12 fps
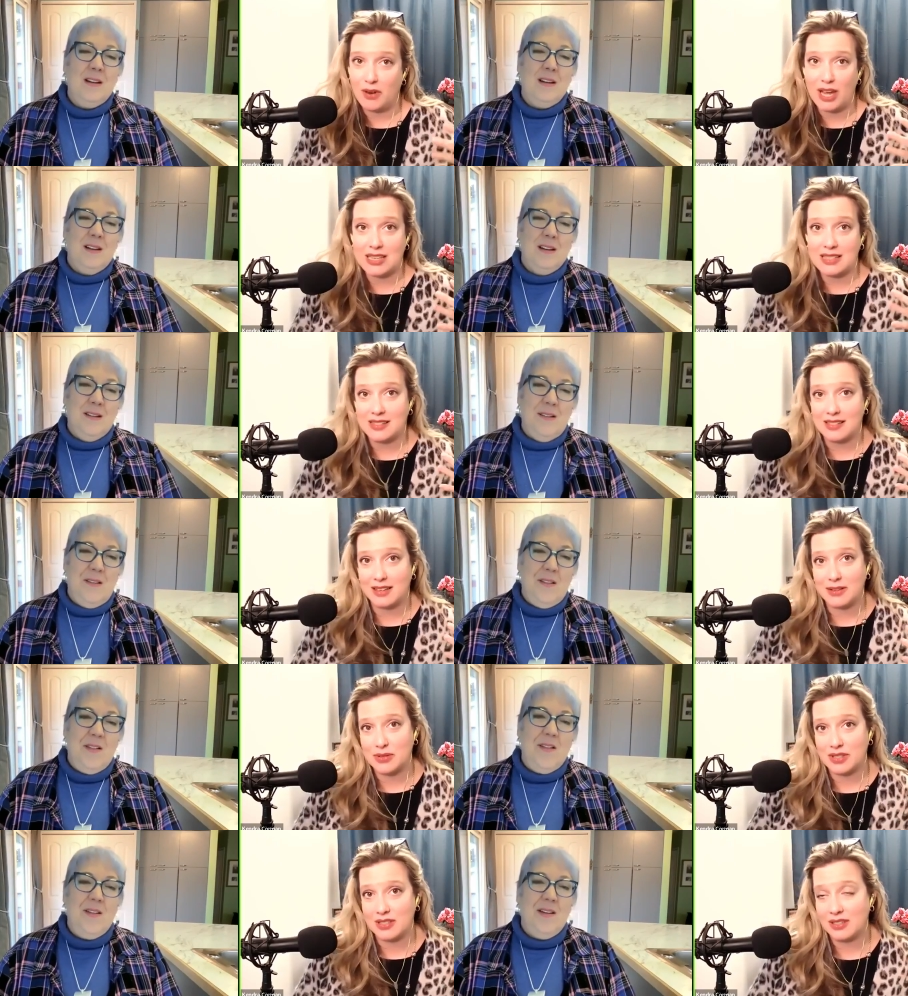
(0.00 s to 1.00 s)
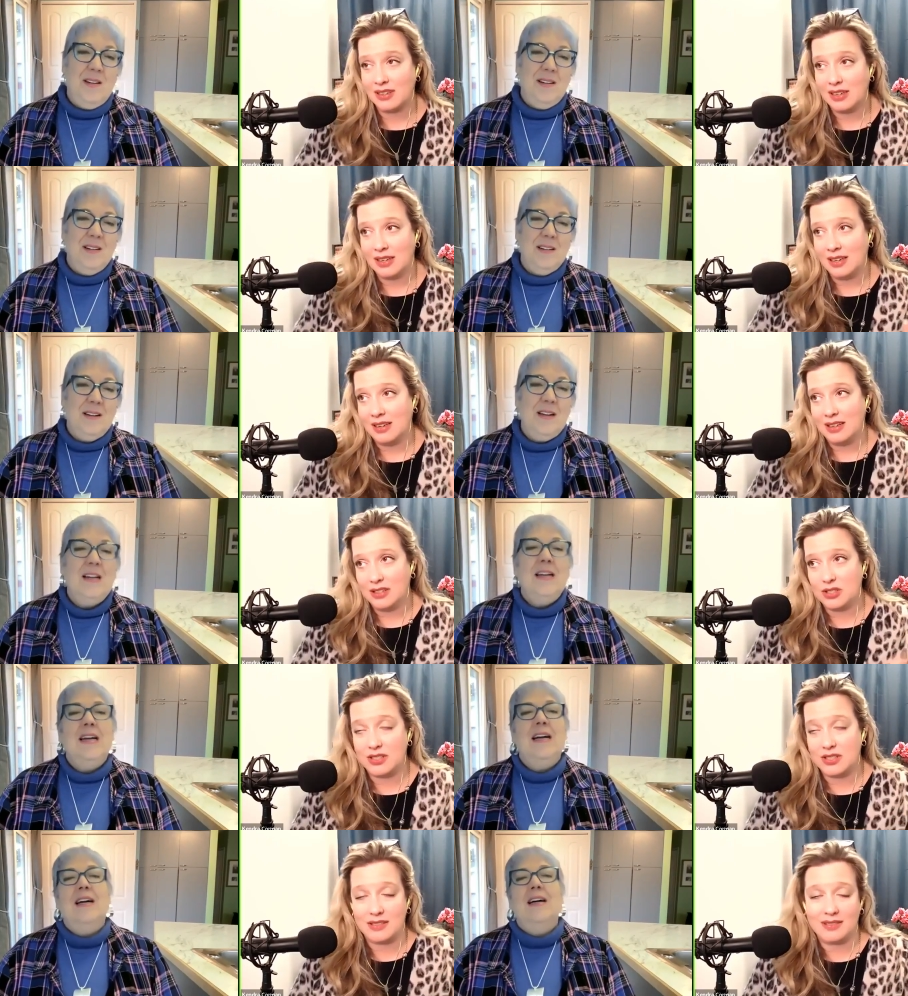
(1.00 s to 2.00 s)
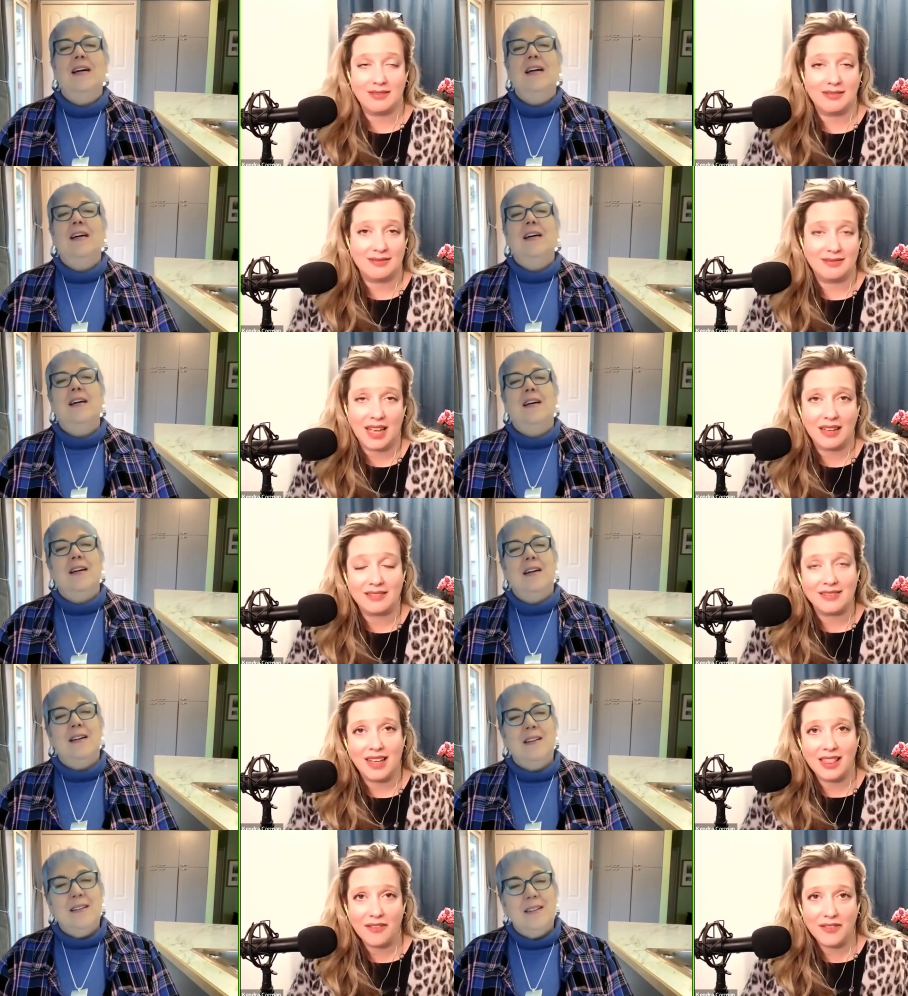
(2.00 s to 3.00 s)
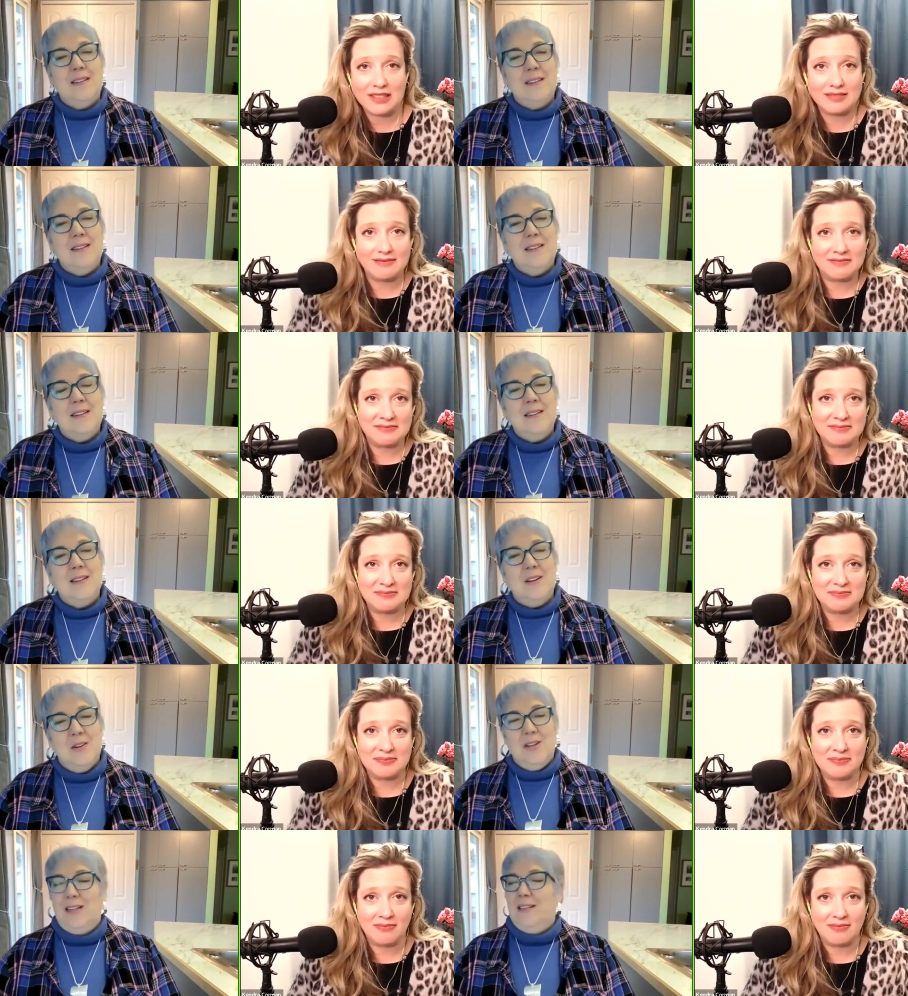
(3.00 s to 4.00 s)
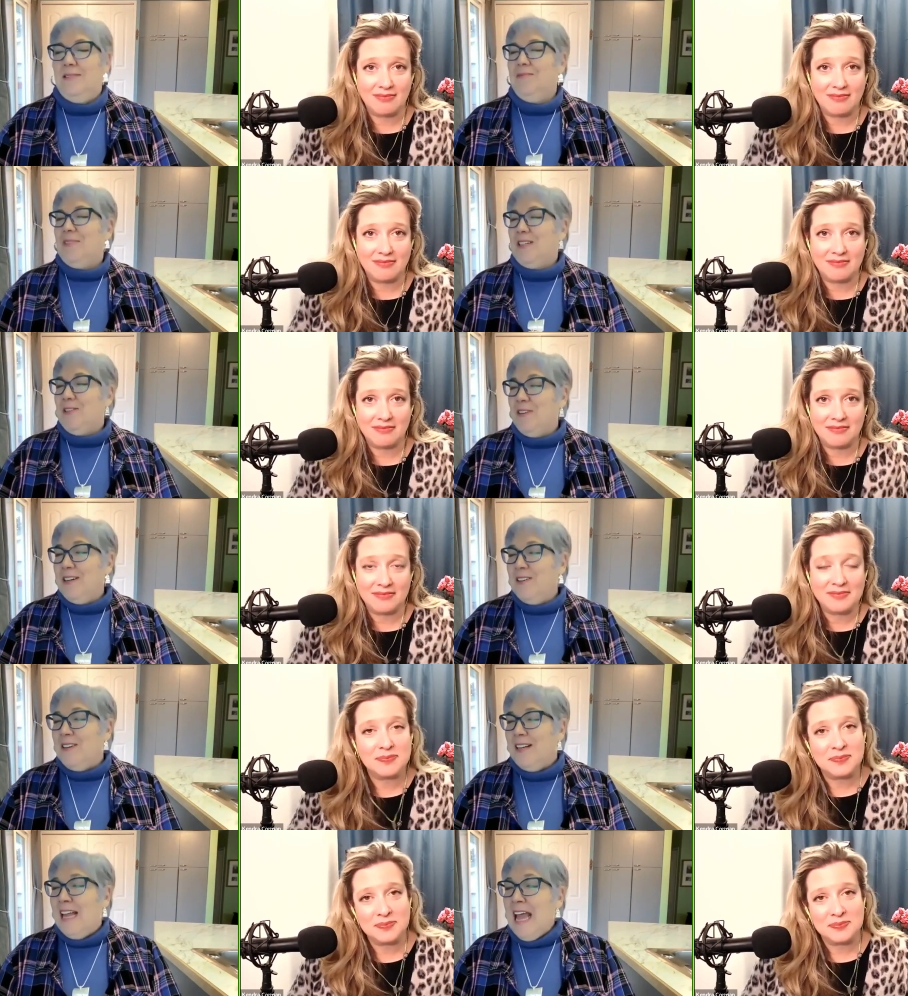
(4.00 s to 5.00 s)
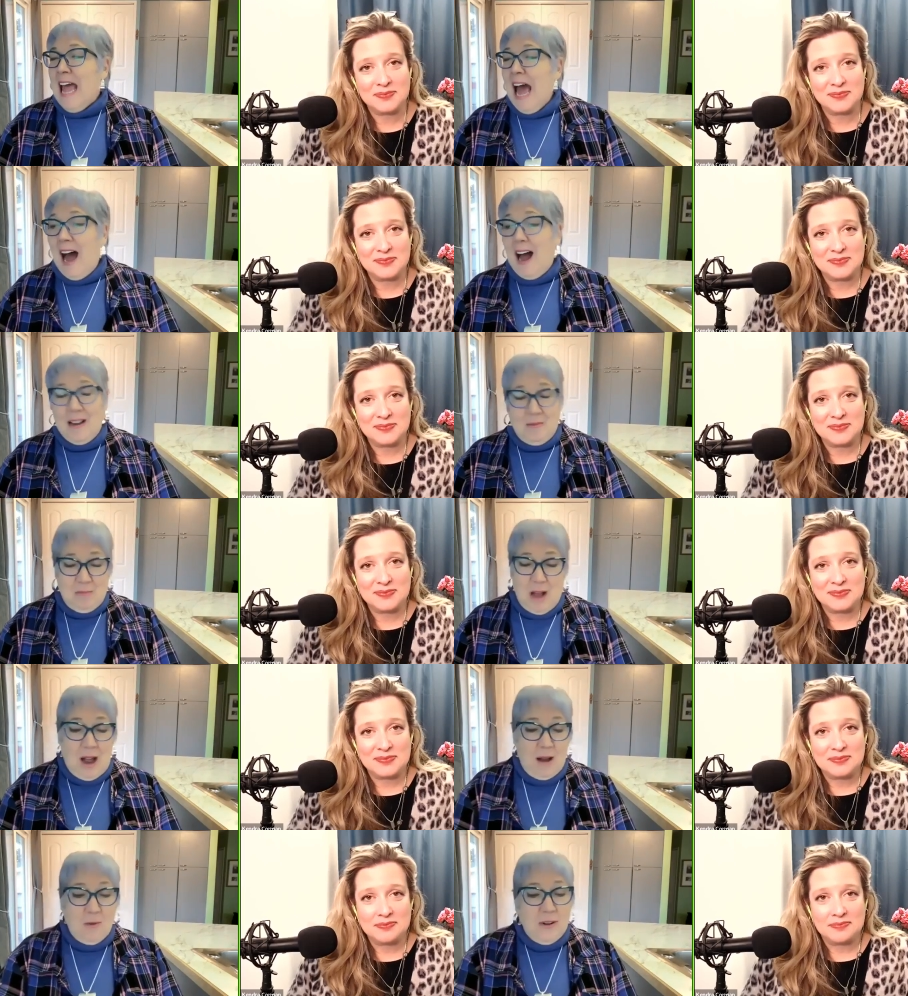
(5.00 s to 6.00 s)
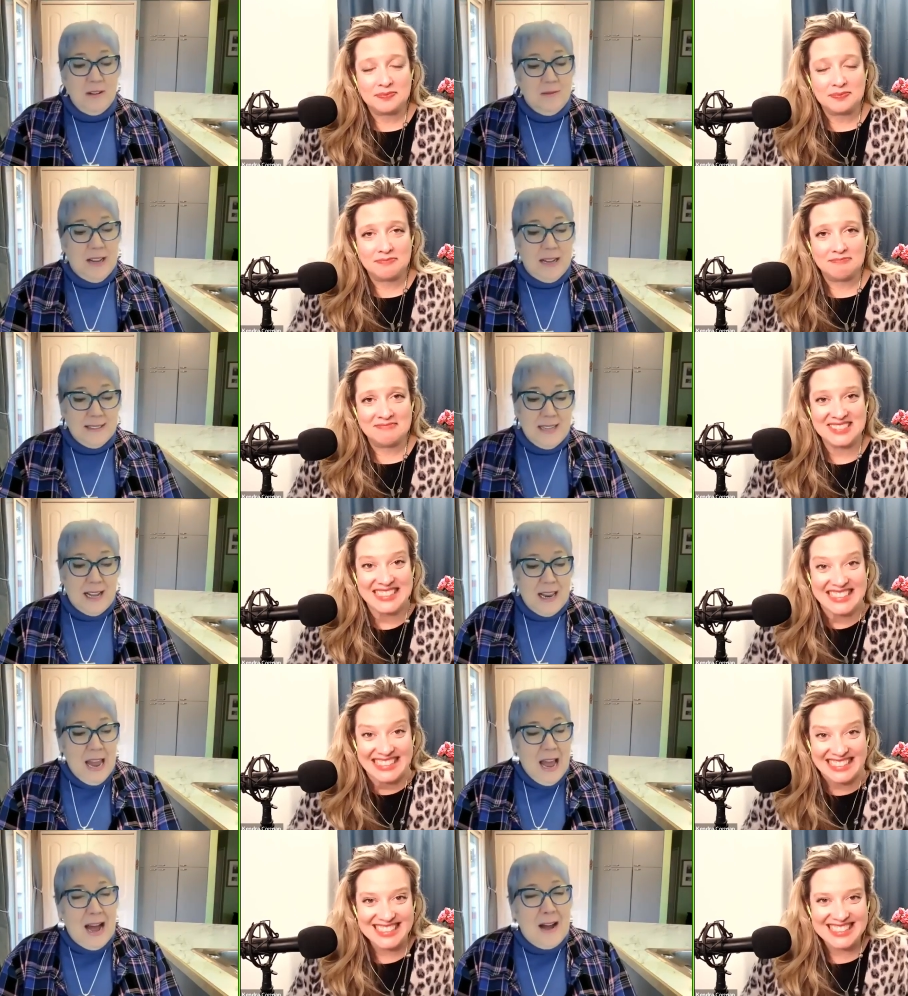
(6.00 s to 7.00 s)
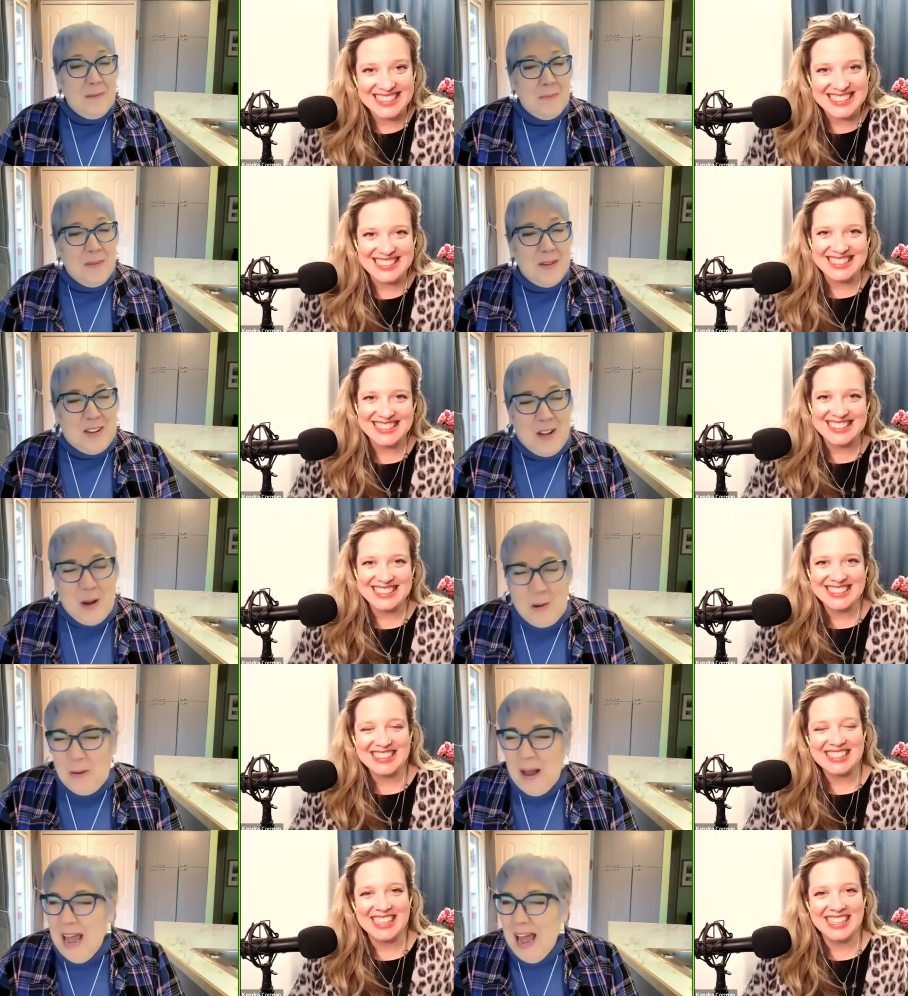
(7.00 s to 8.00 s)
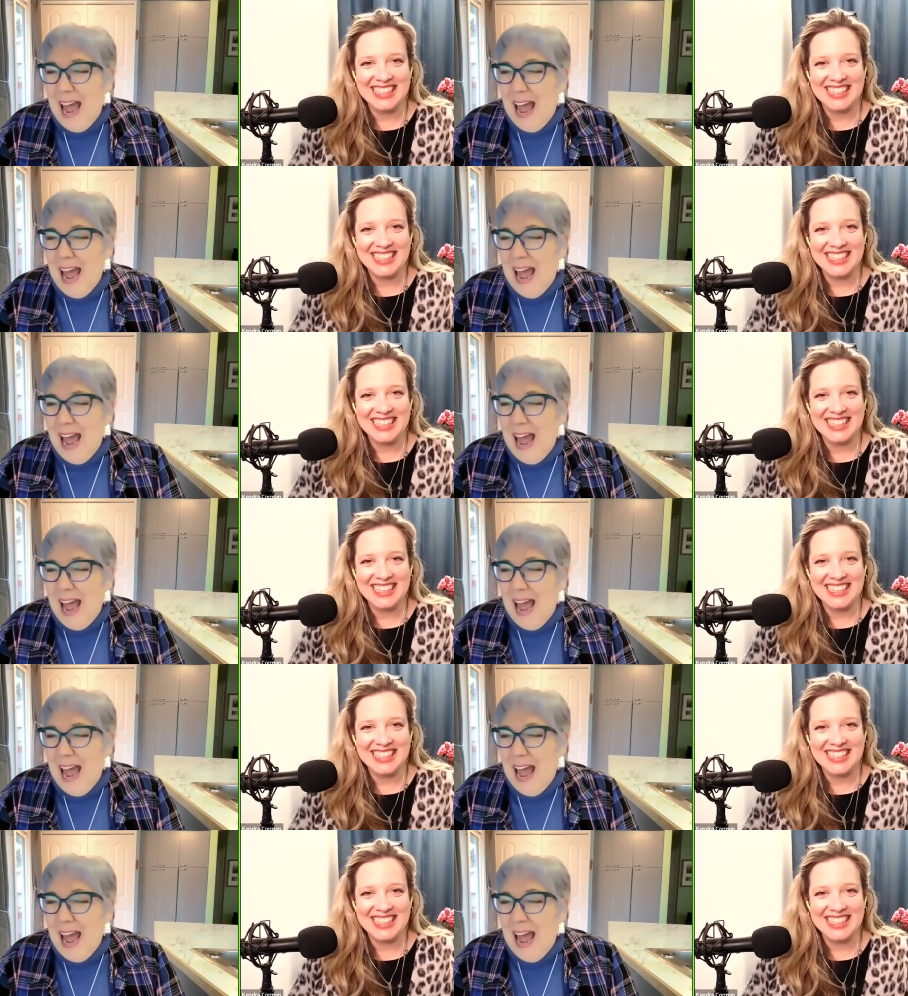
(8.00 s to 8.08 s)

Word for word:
Speaker 1: rice. I use it, just ah.
Speaker 2: yeah, I love it. Cool. That's very cool. I, I wouldn't have guessed that. Um, so